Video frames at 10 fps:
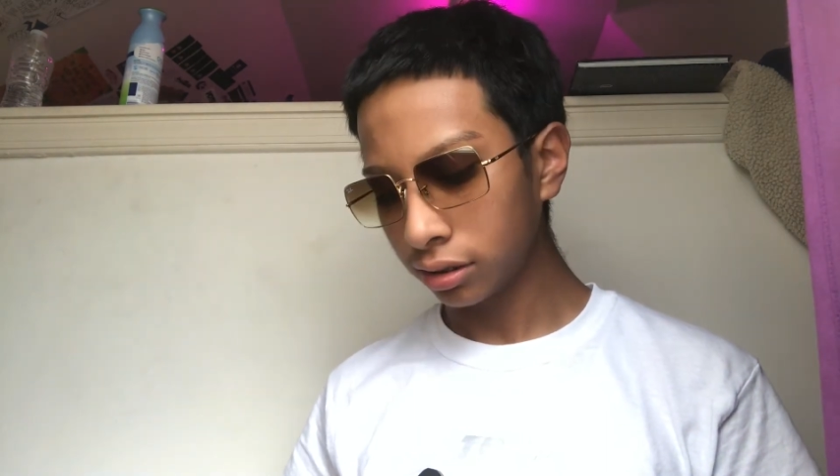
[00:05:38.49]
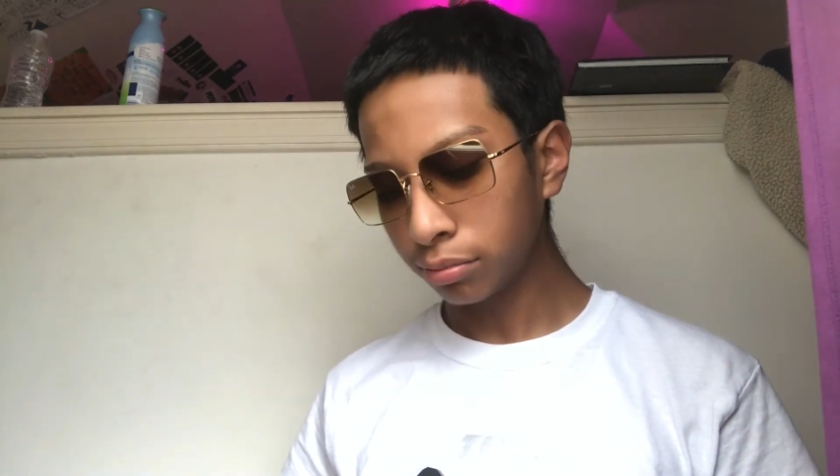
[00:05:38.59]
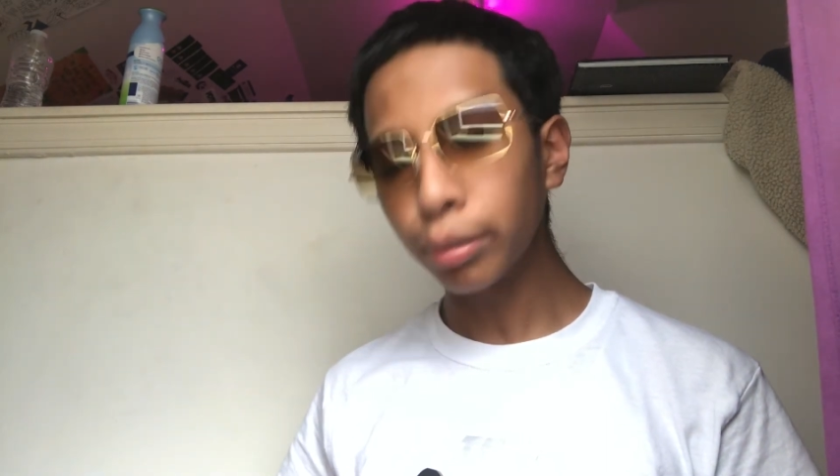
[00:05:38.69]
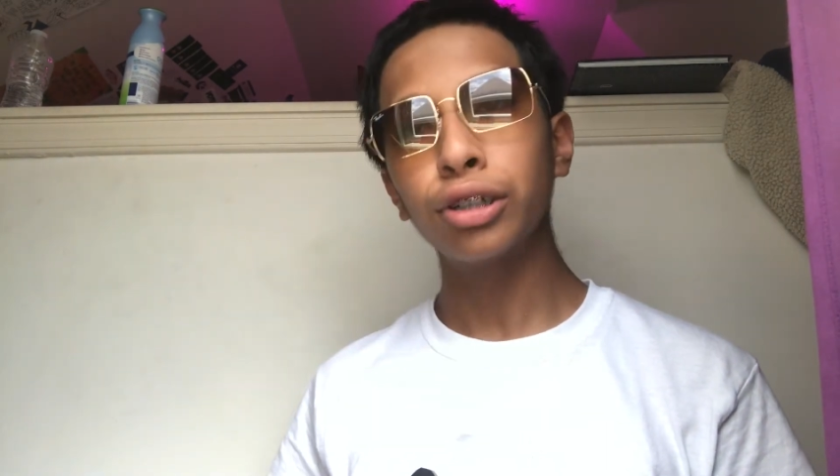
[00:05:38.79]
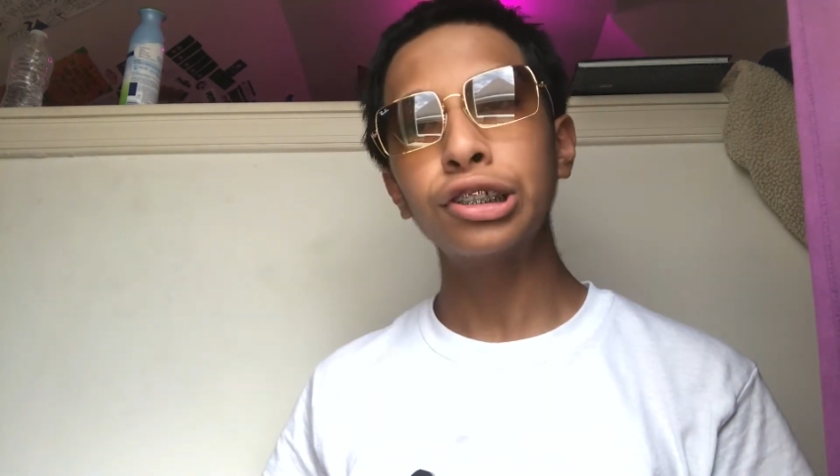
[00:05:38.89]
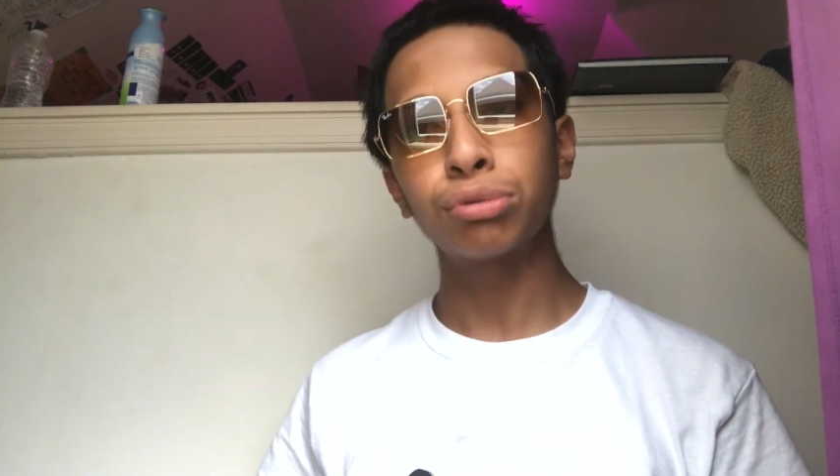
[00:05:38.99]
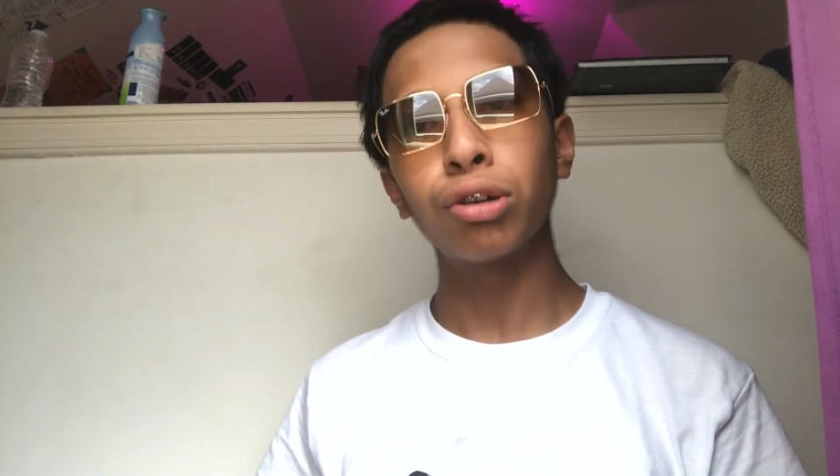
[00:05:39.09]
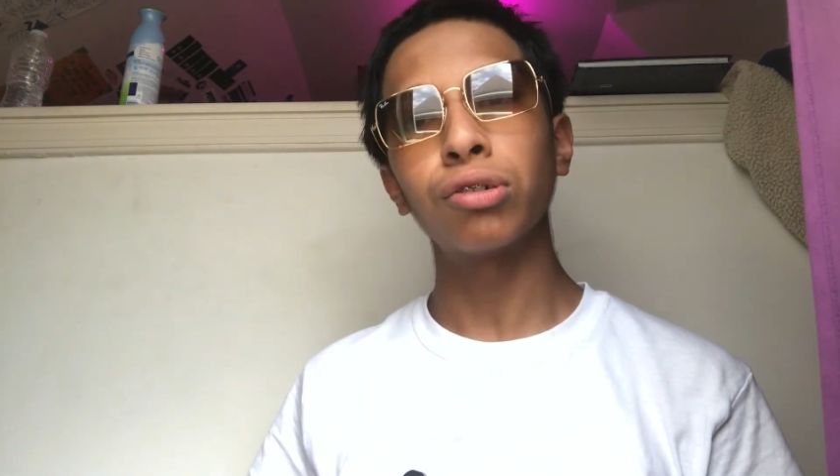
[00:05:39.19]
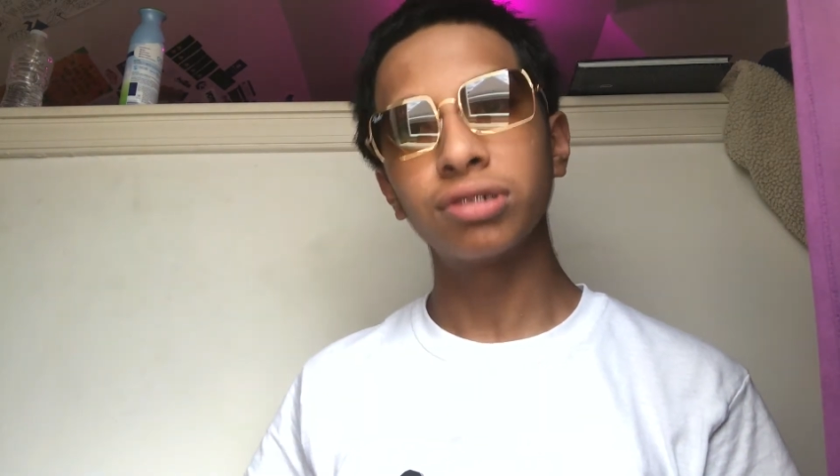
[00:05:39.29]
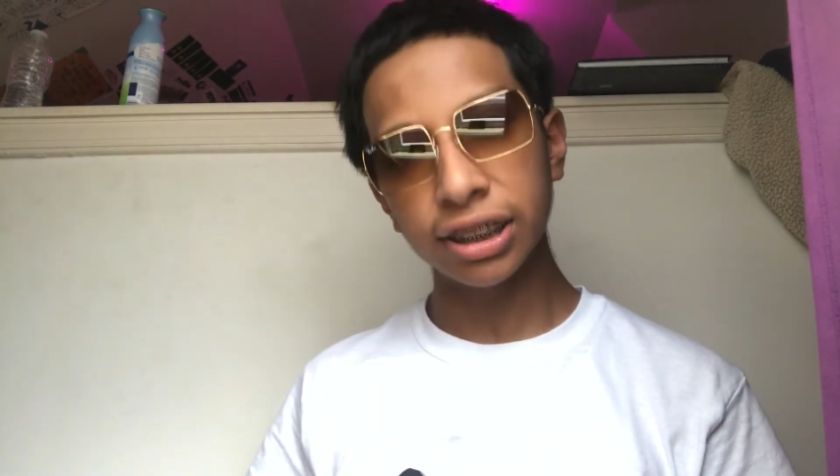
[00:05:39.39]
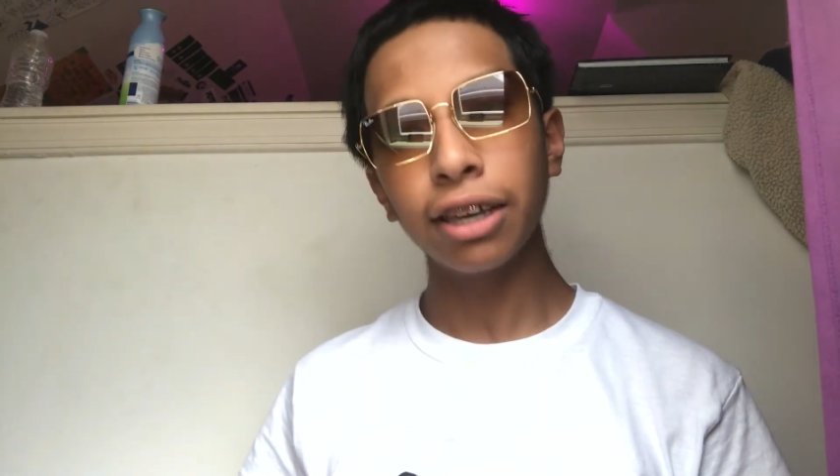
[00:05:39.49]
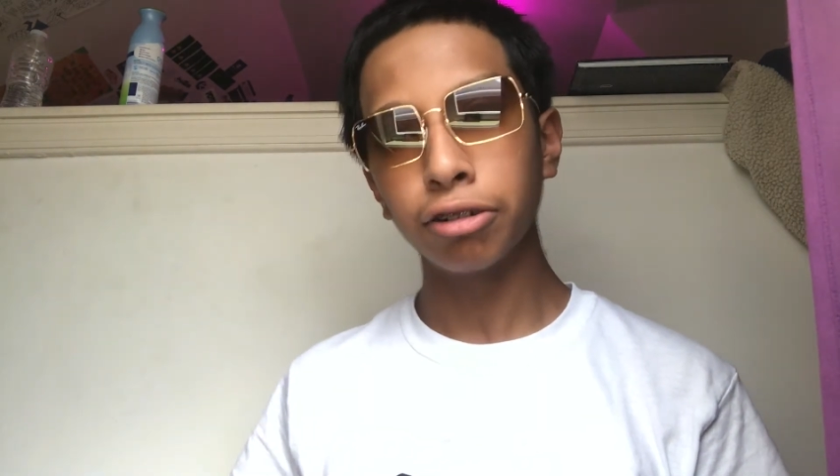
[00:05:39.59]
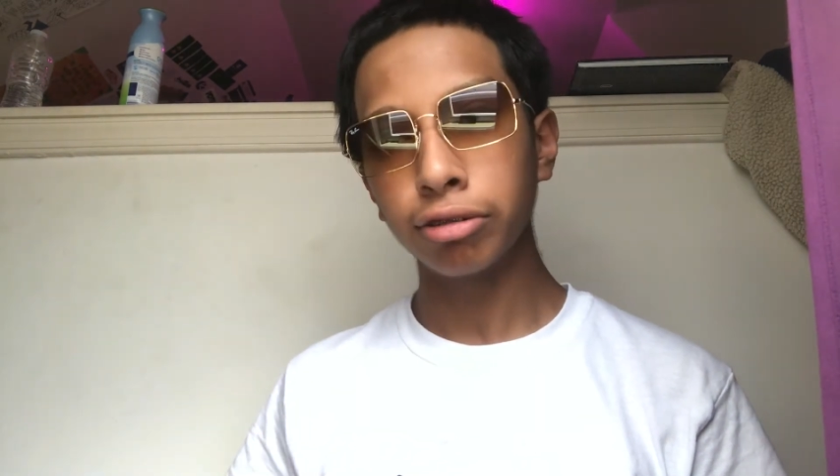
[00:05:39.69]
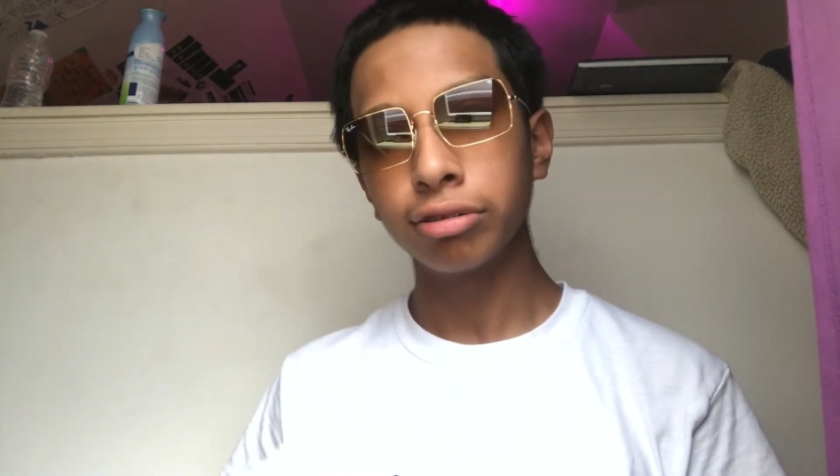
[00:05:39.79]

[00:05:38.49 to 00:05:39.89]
But this one on sale.